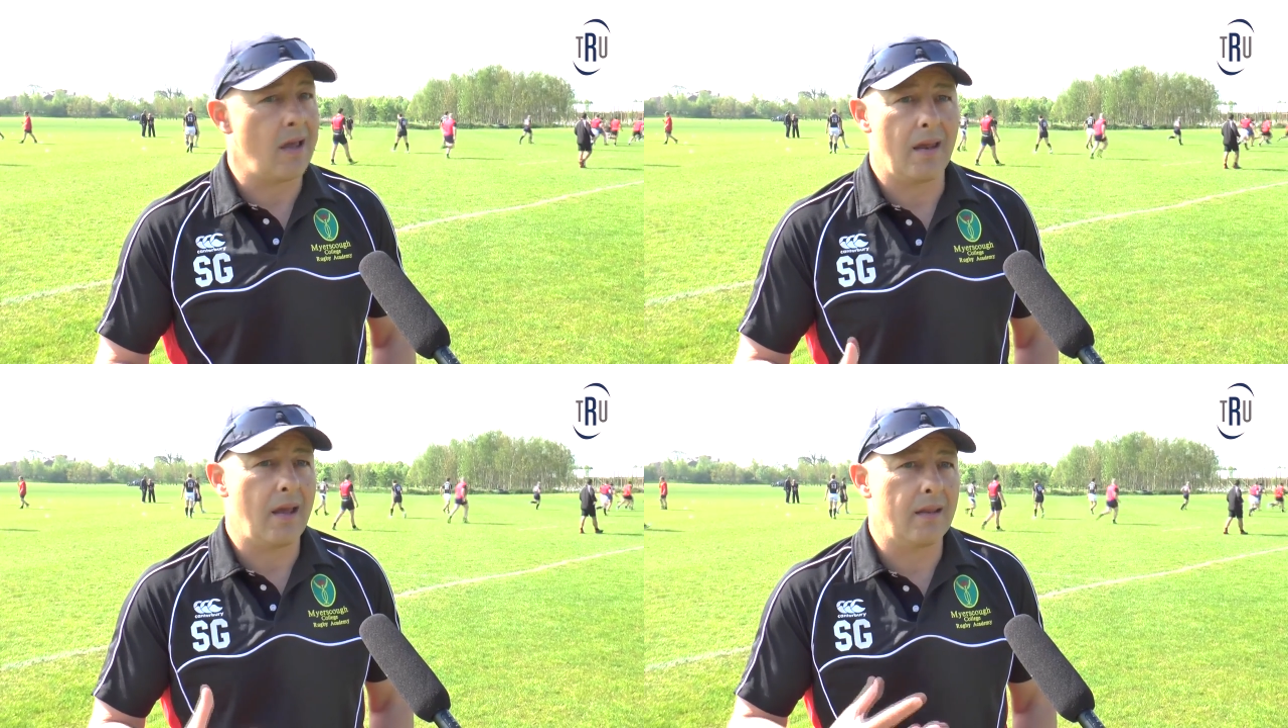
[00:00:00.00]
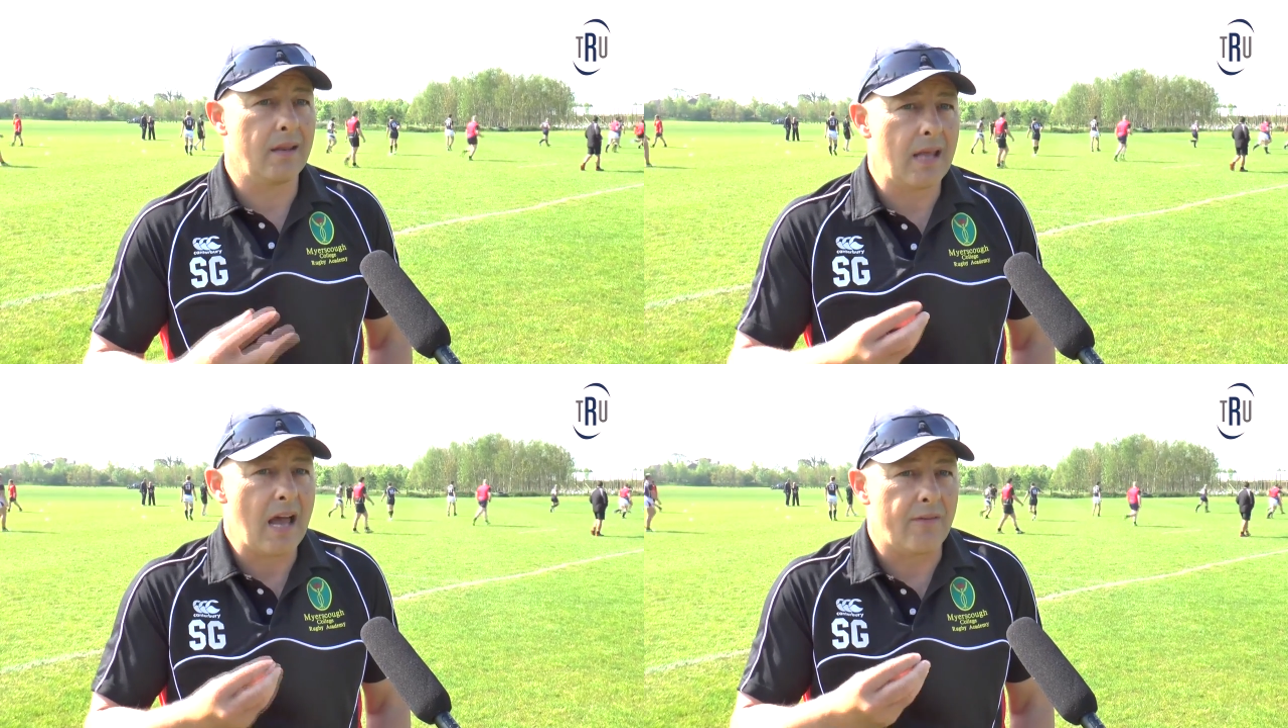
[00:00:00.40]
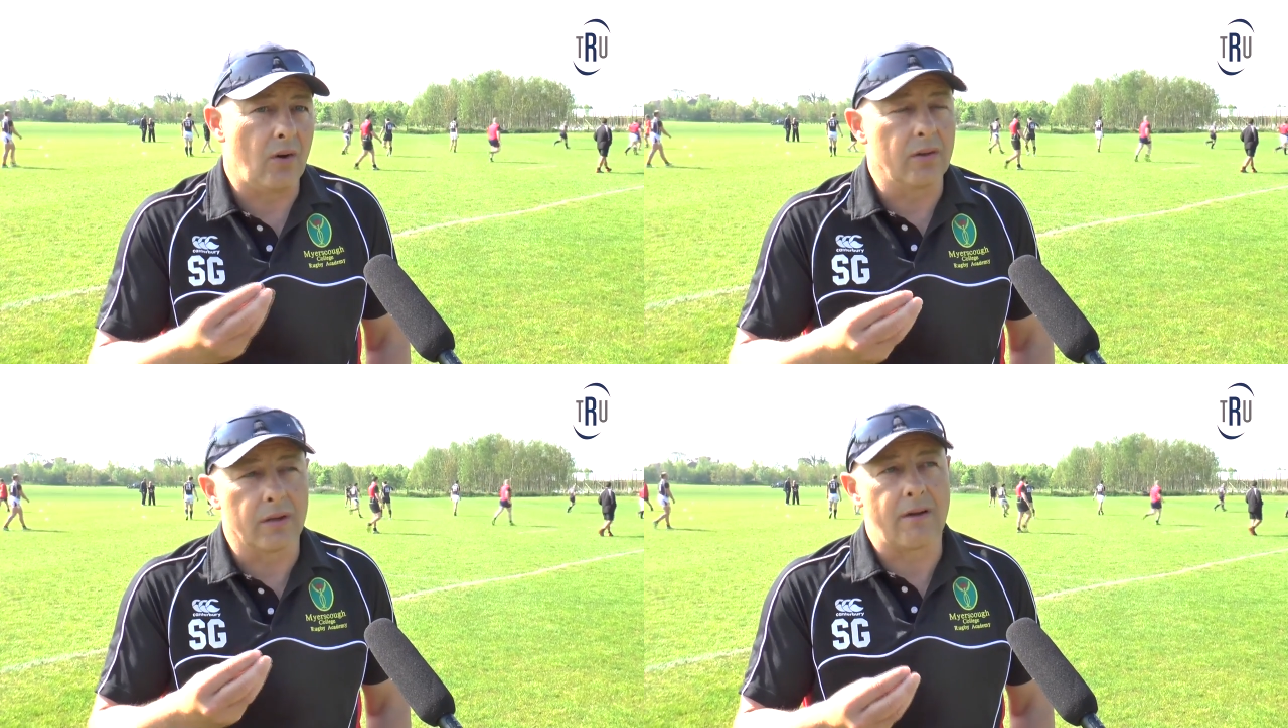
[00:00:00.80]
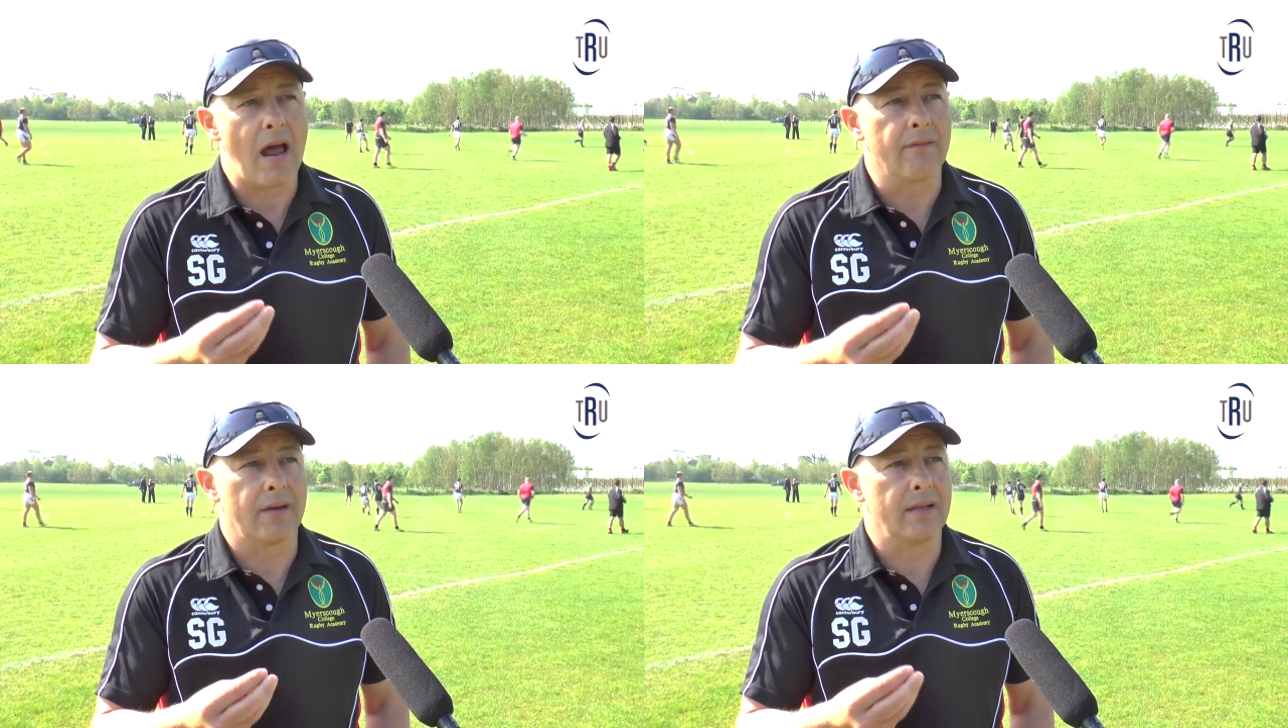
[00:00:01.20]
and, and they have all the
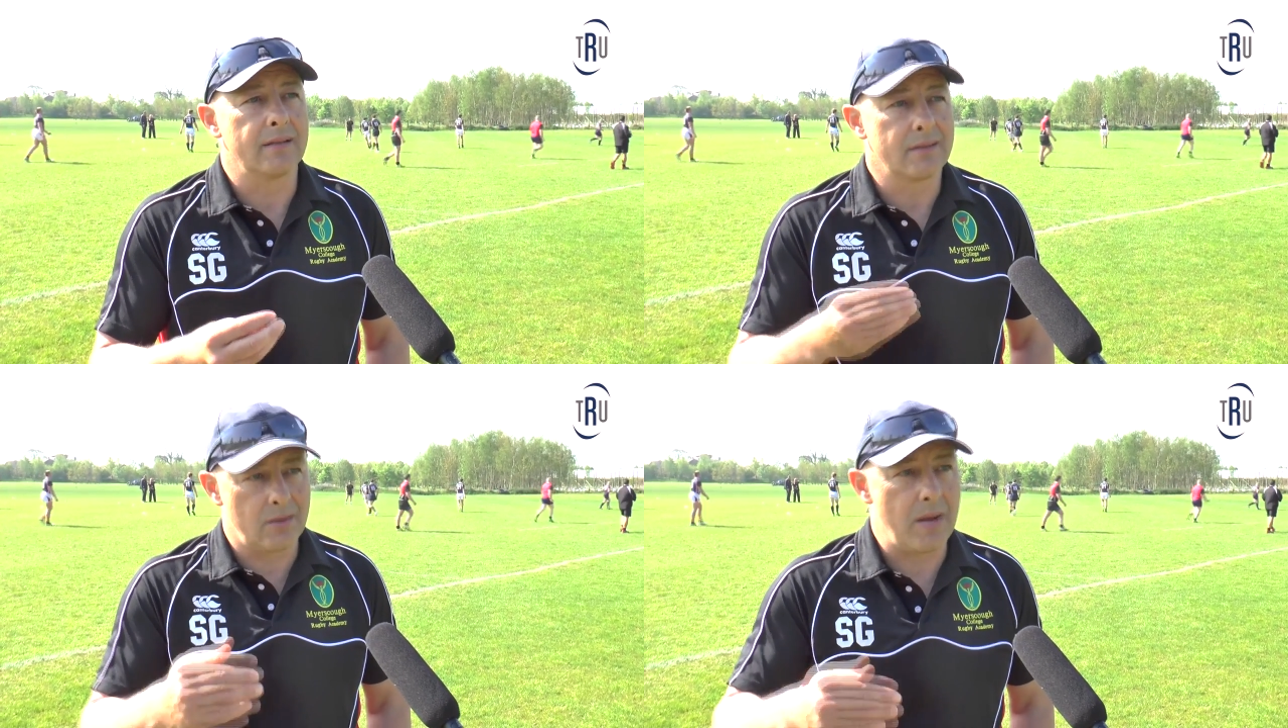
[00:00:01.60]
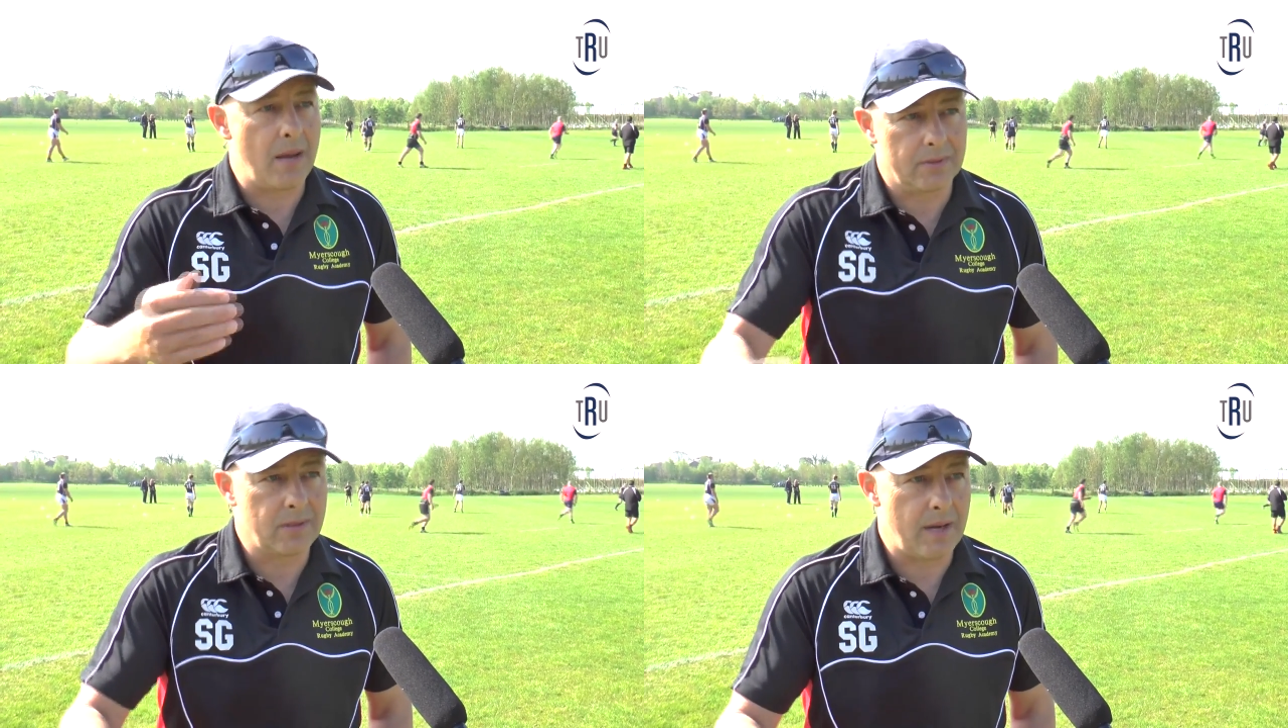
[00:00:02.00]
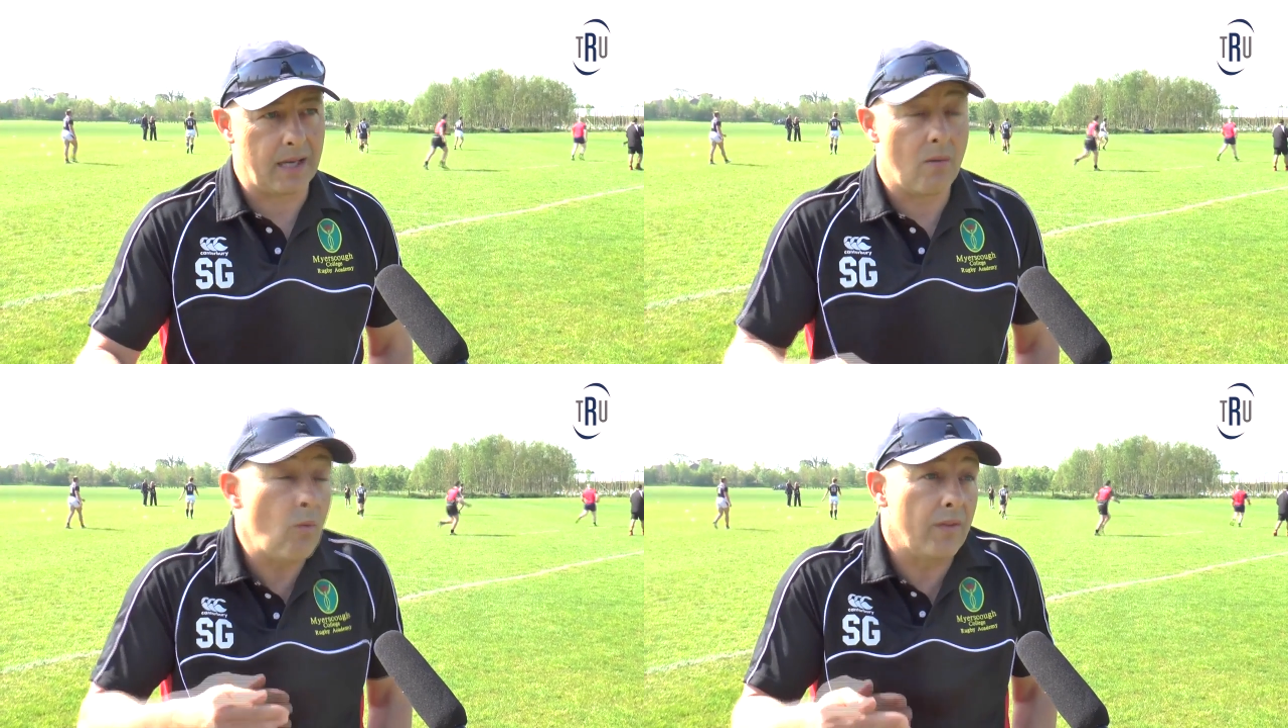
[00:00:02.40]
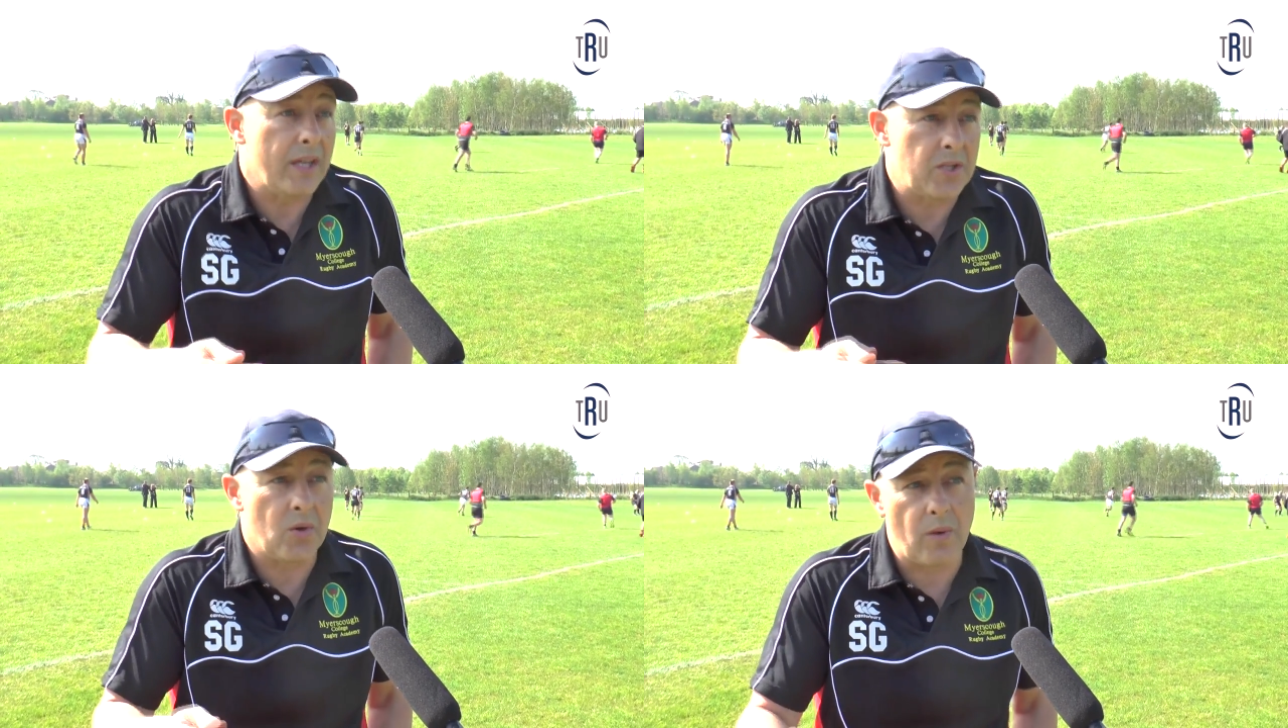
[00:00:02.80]
grounding to be able to make it. What
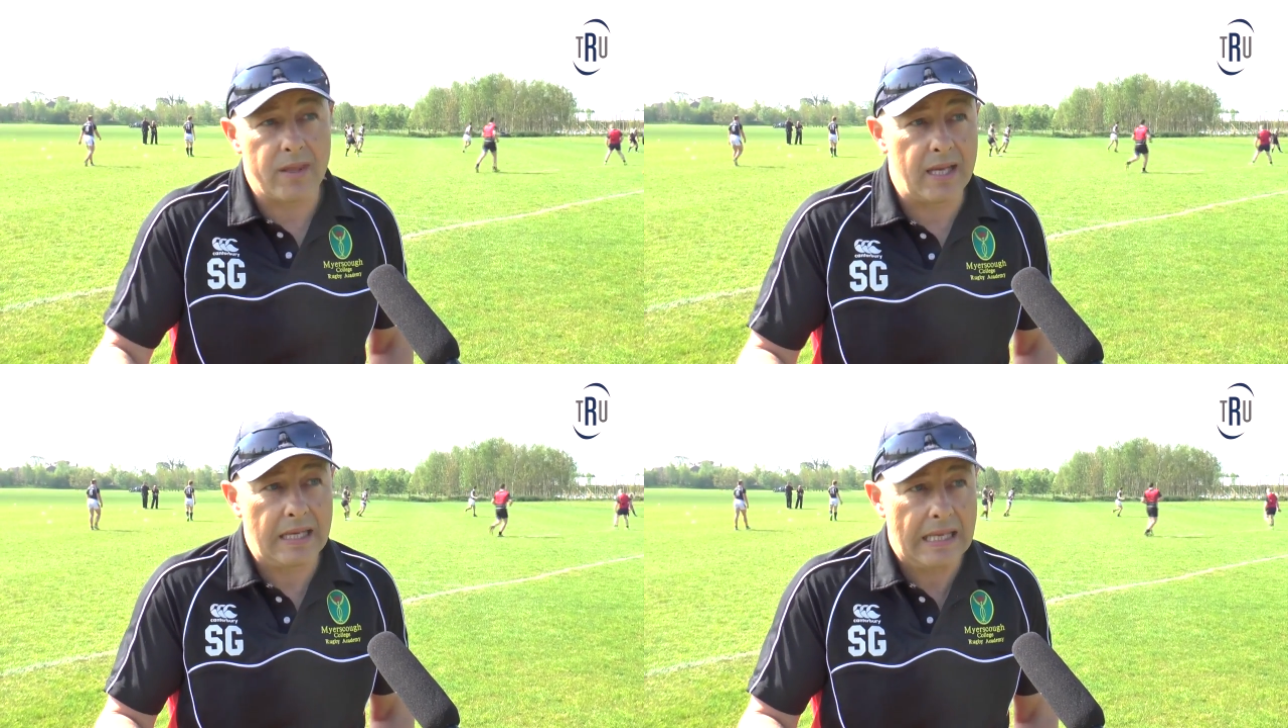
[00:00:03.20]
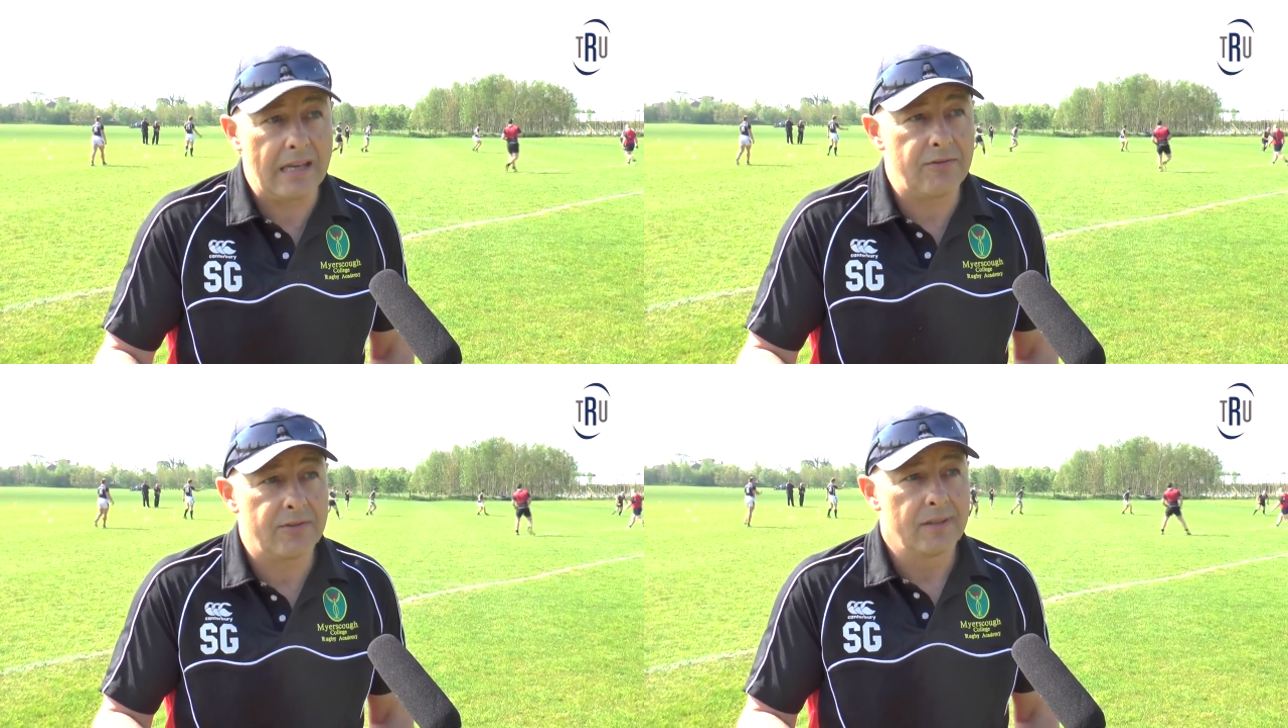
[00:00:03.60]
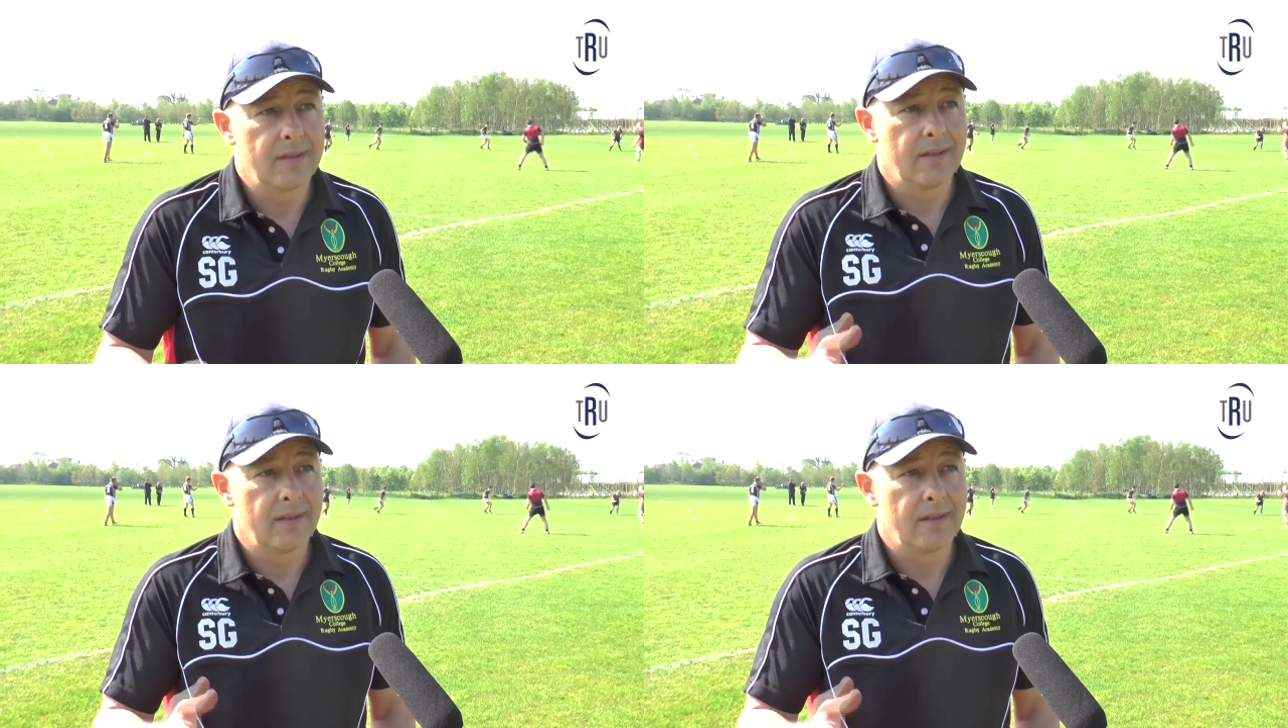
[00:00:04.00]
they do when they leave